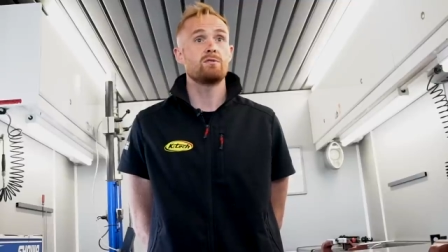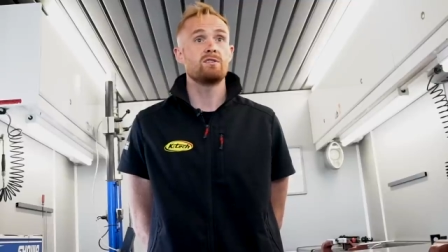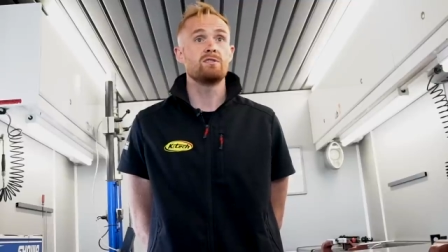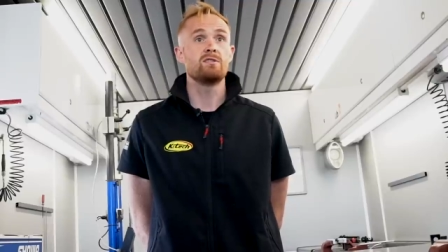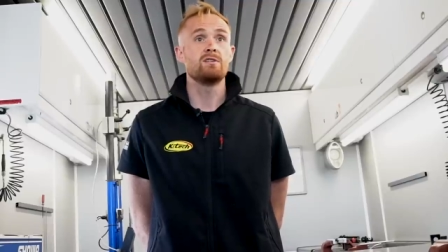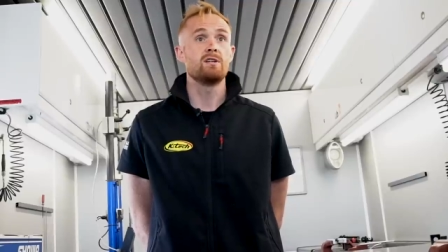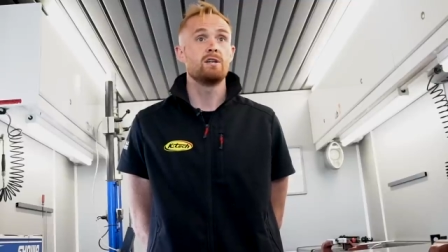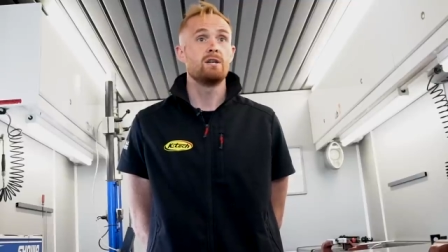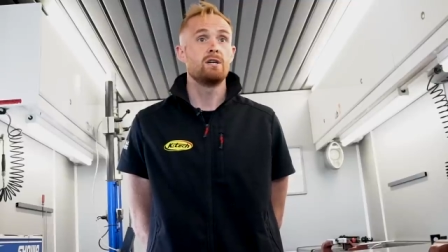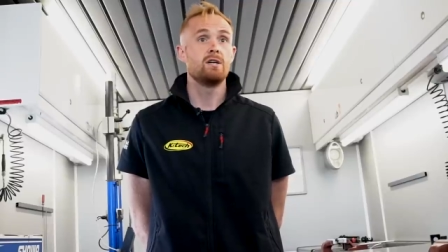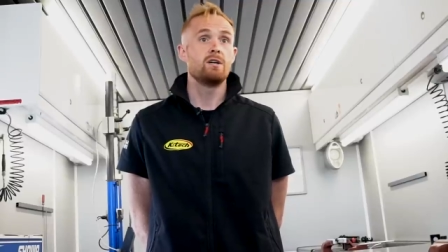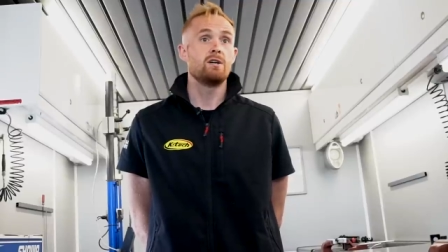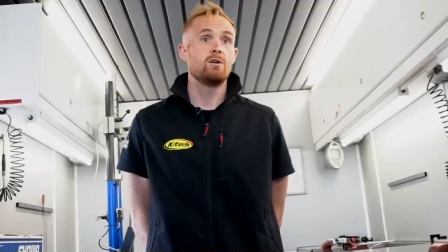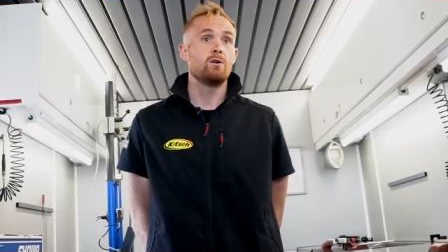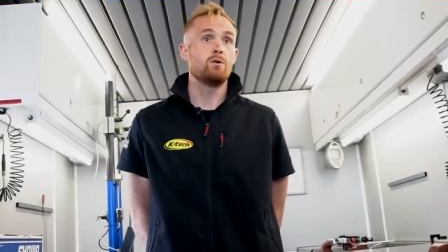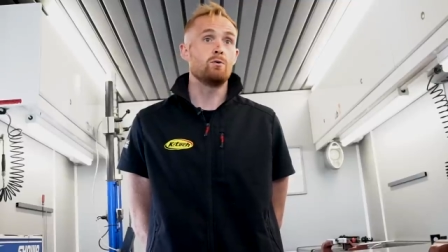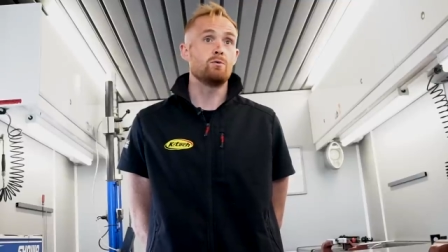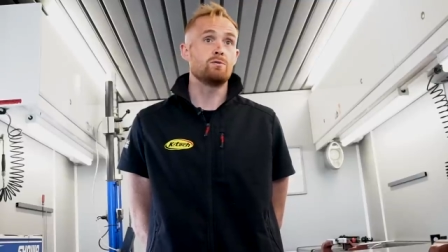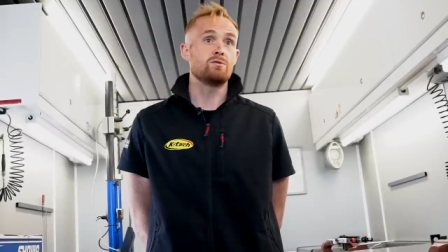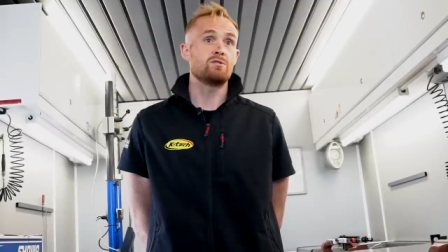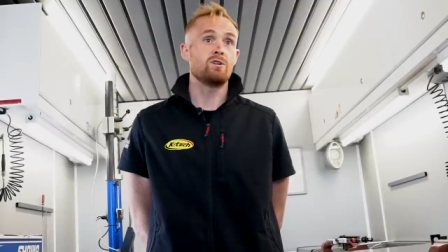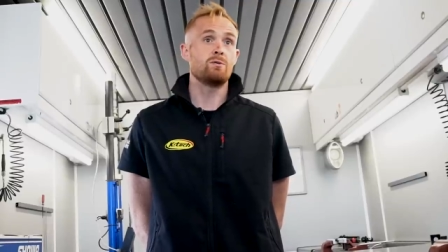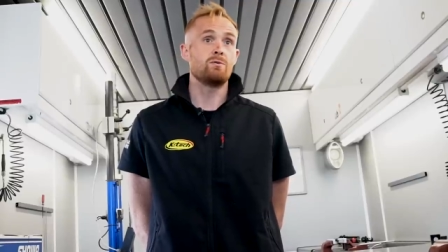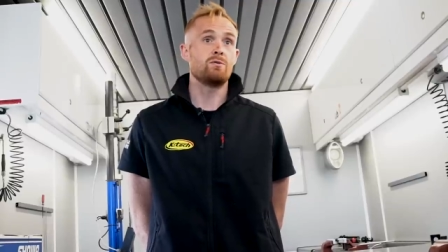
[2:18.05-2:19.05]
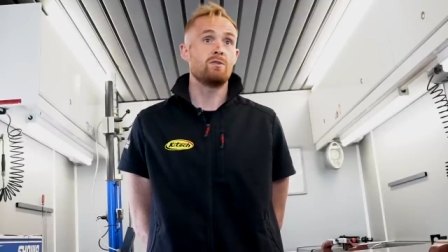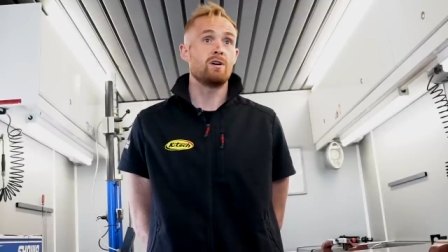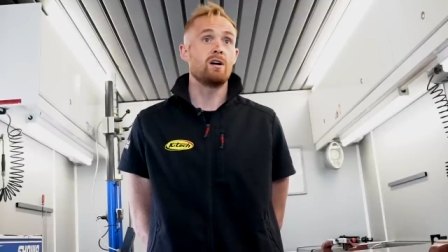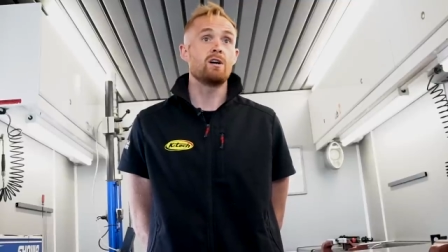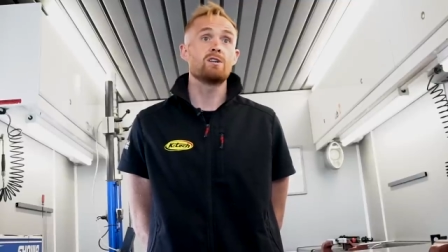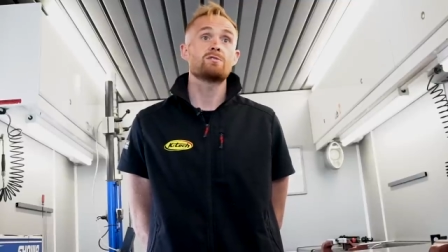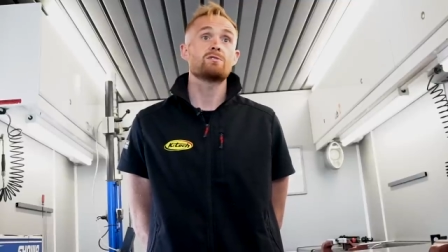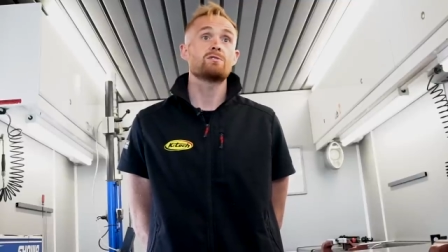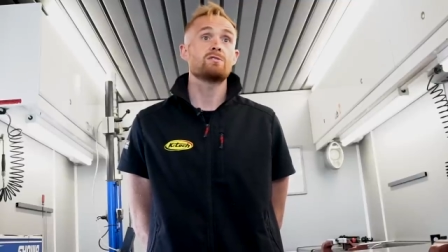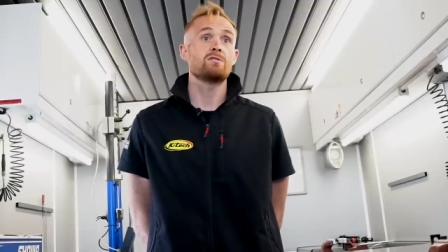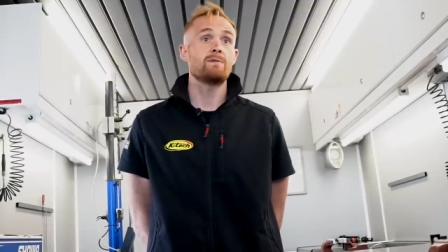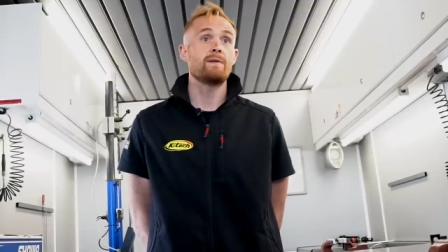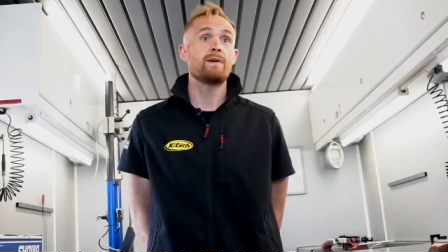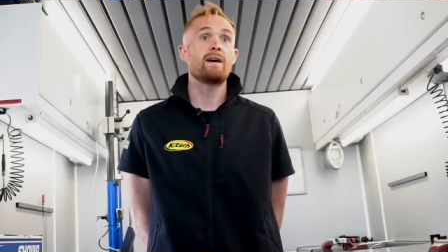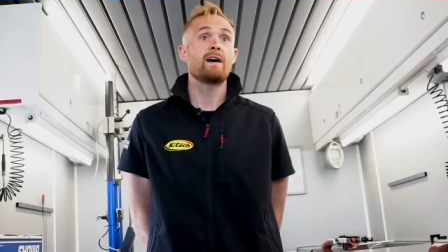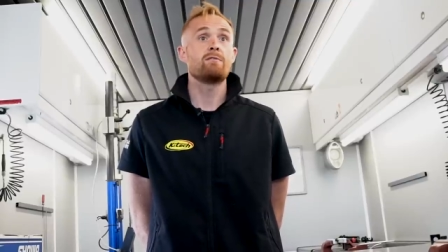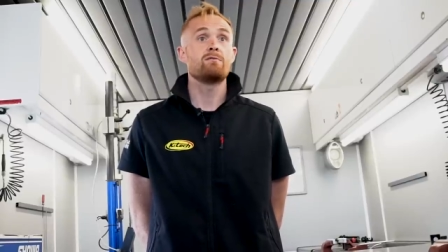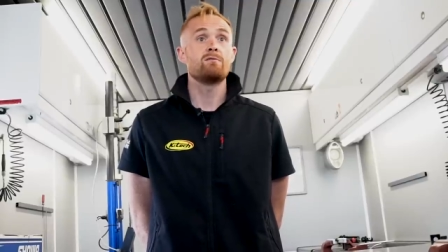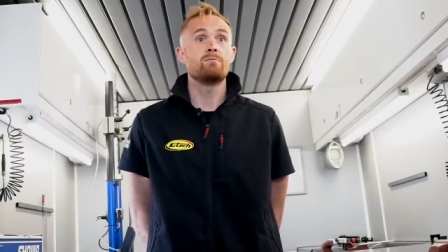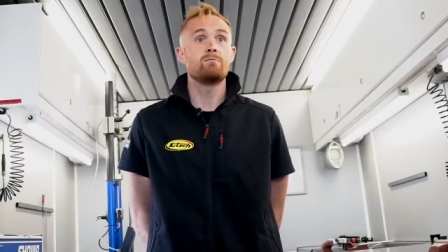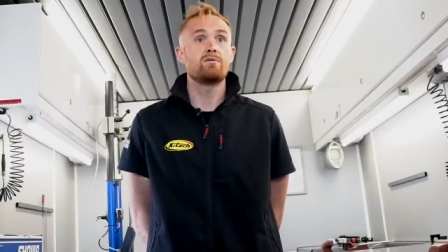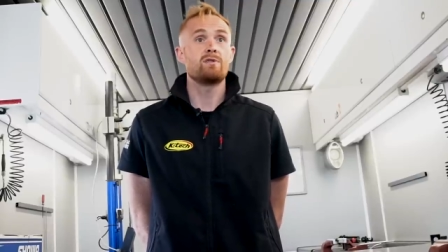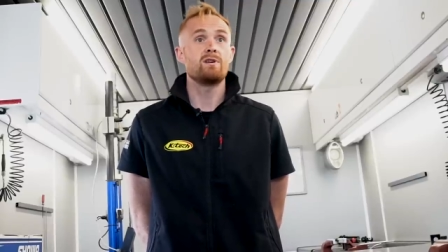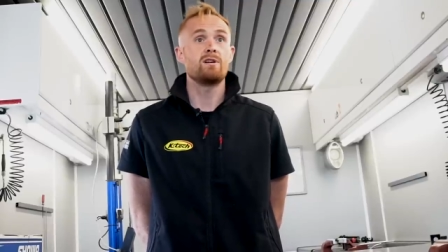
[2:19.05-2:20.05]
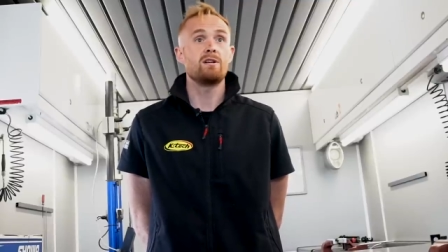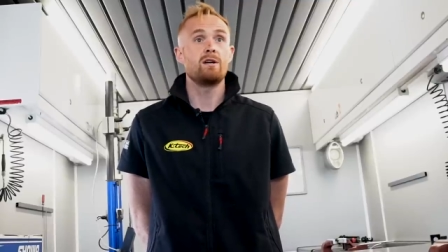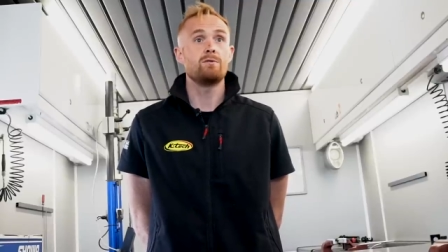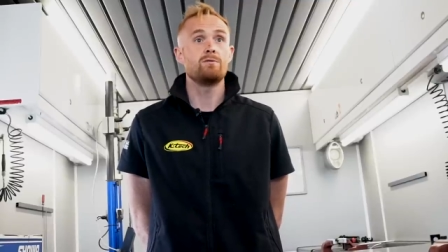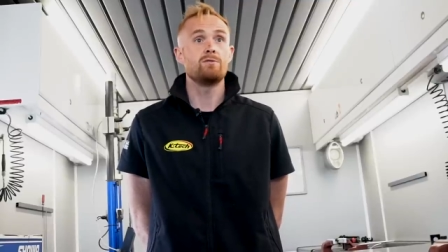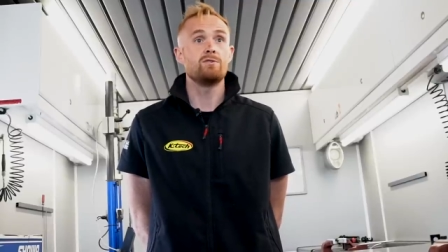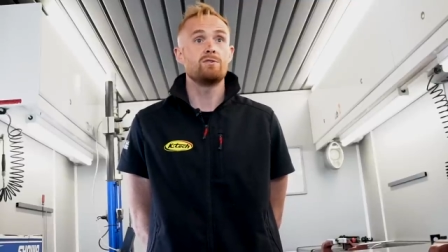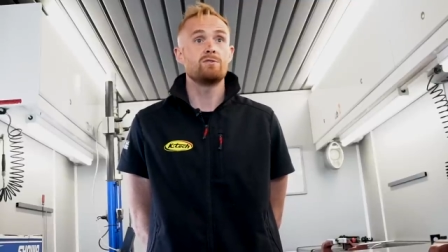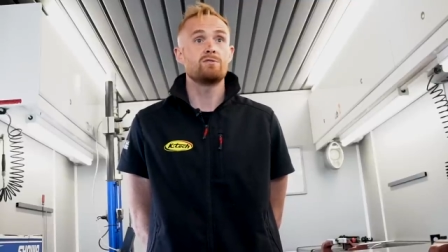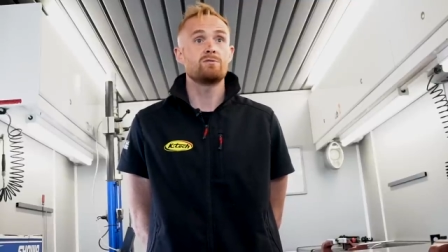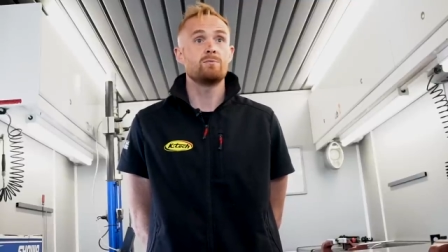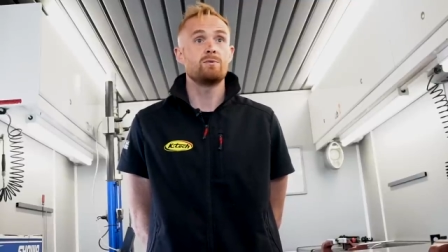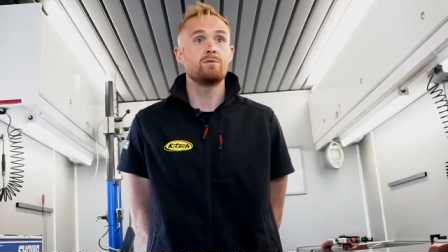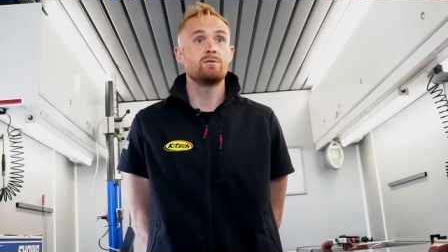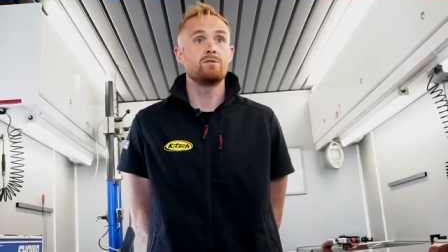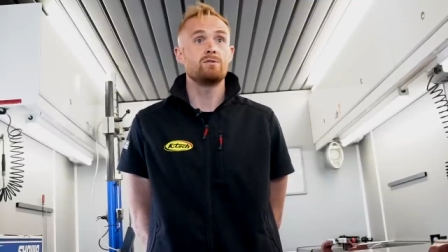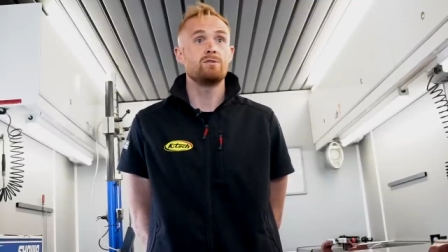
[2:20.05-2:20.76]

And also with ours, because we're having preload adjustment,